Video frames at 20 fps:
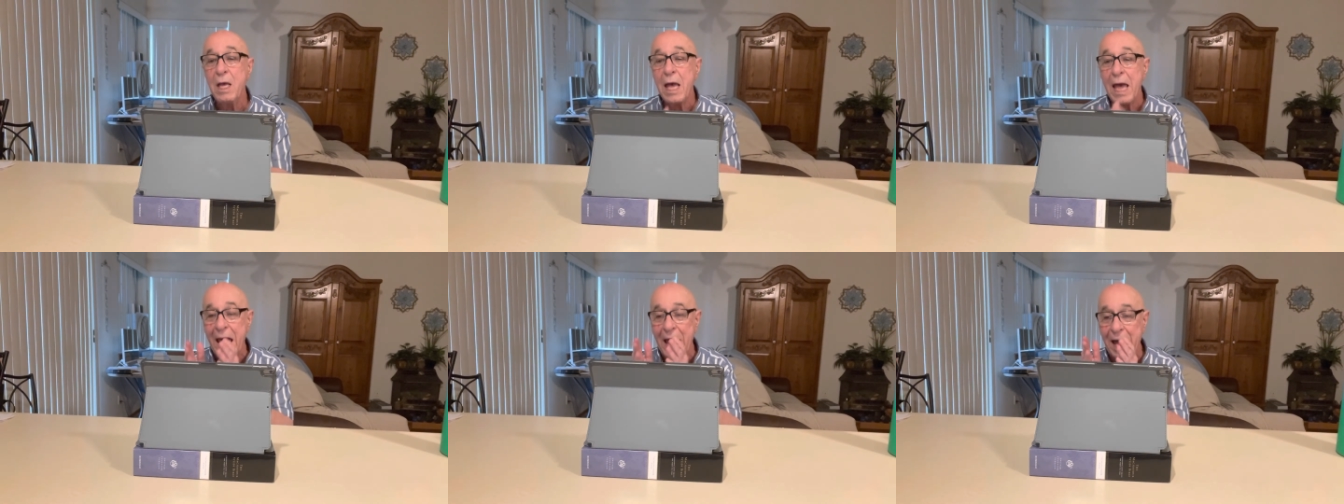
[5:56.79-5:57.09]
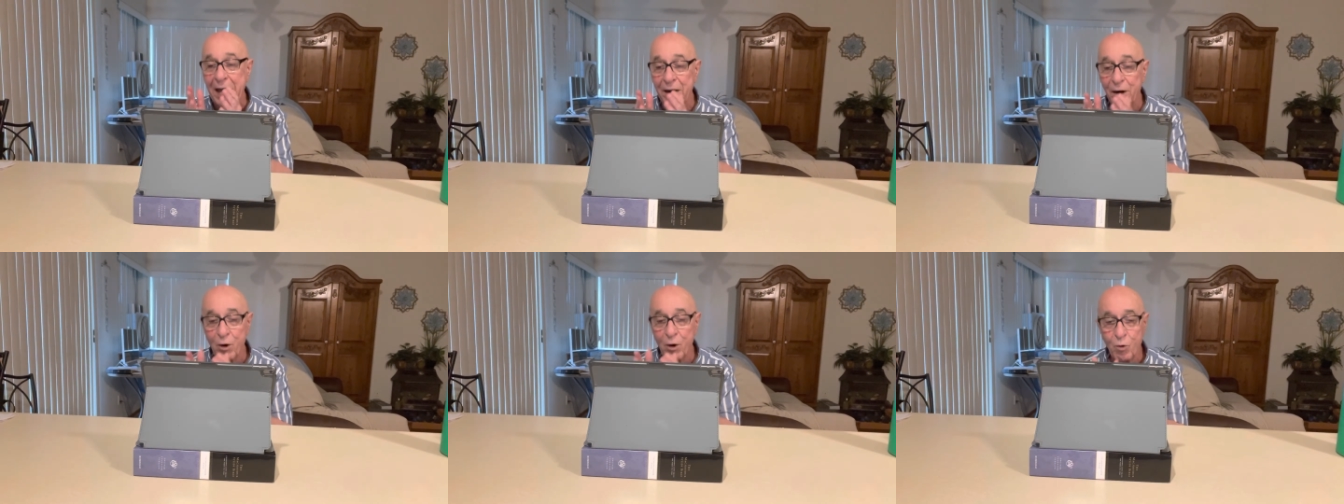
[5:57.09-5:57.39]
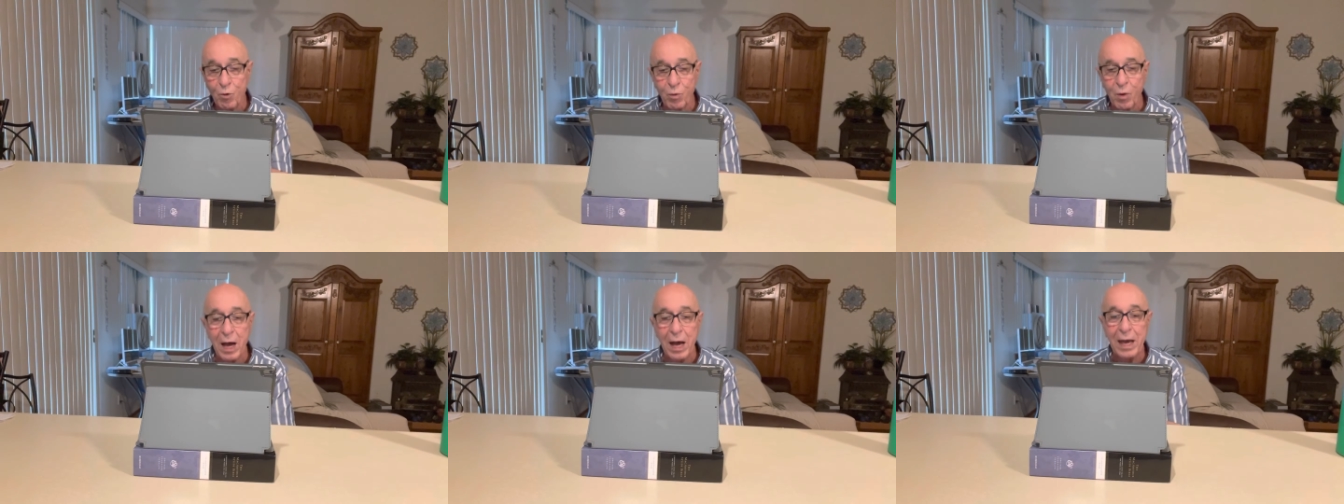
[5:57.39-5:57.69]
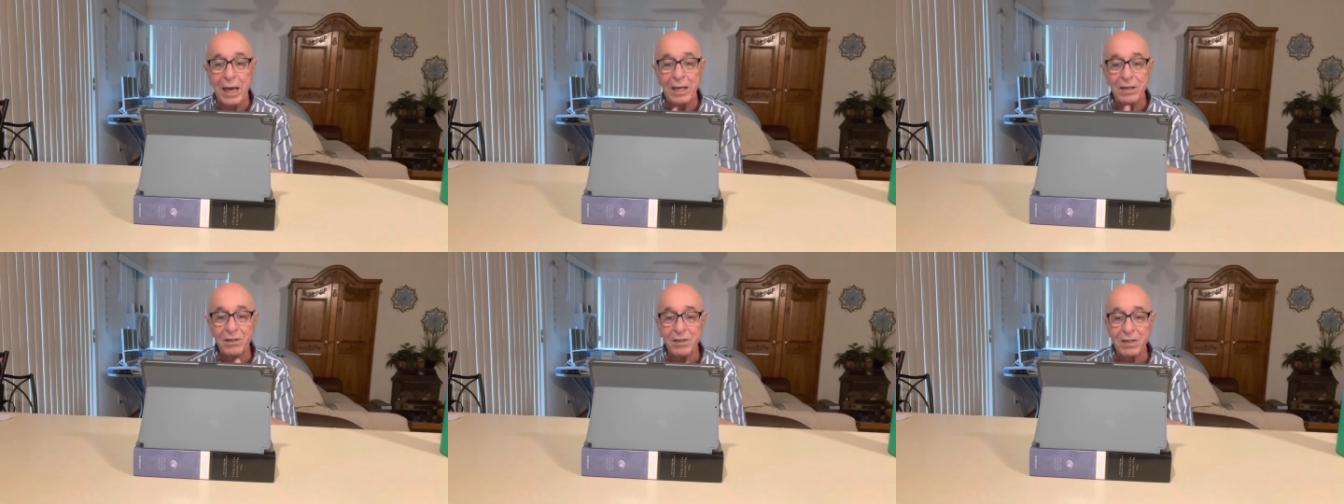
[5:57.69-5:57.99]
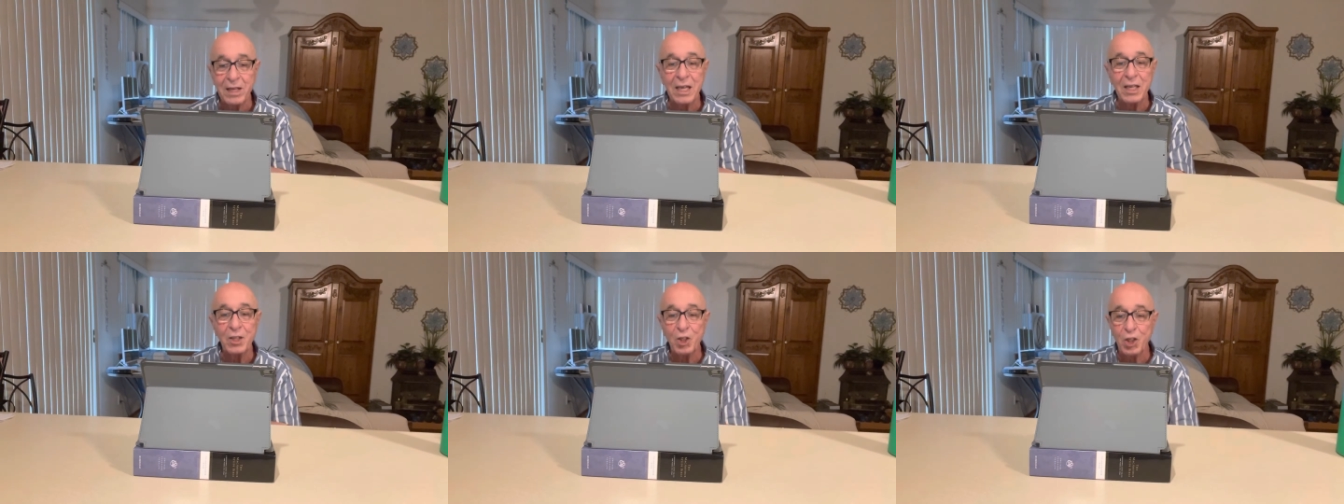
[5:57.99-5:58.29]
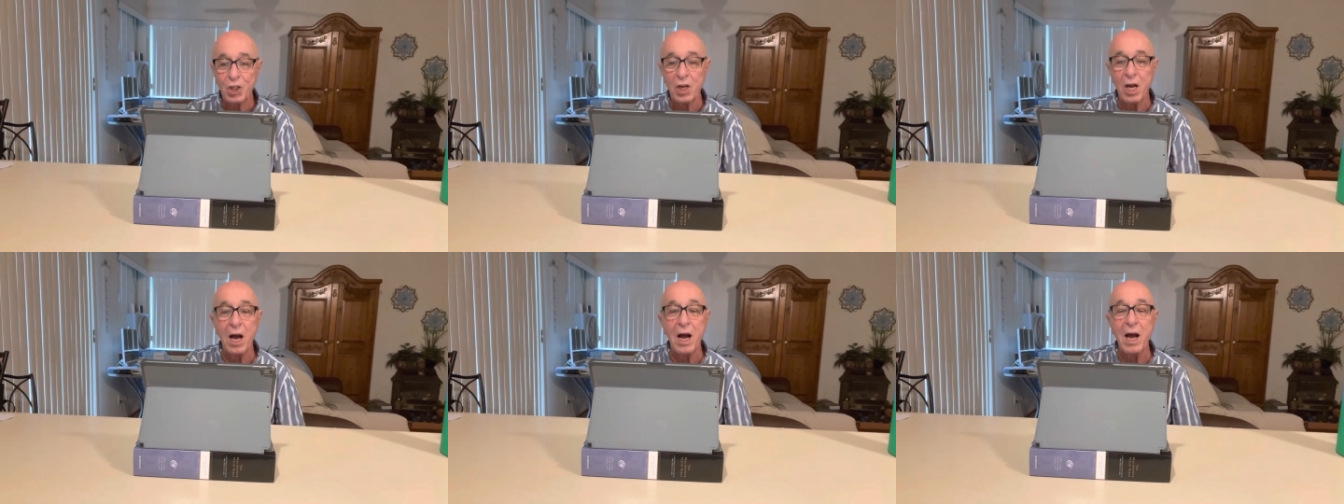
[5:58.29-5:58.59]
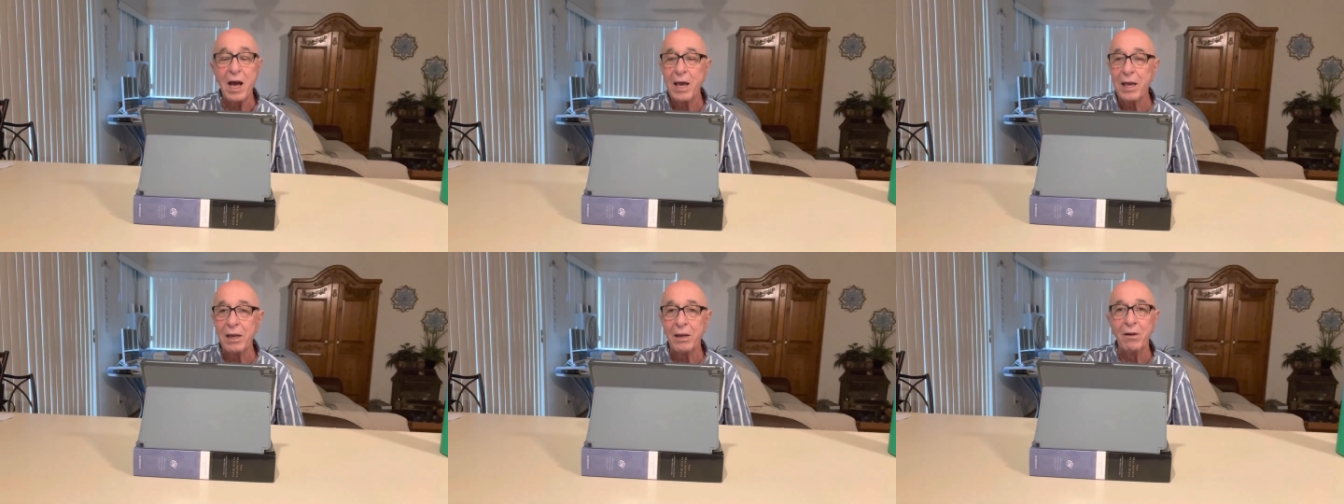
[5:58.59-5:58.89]
and arise and
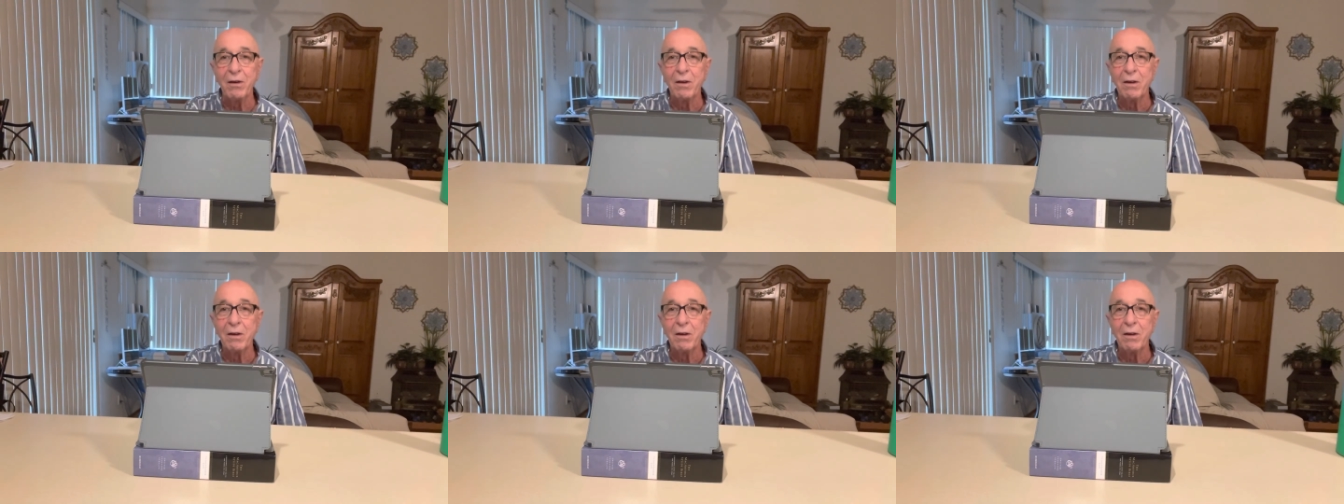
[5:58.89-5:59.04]
shine.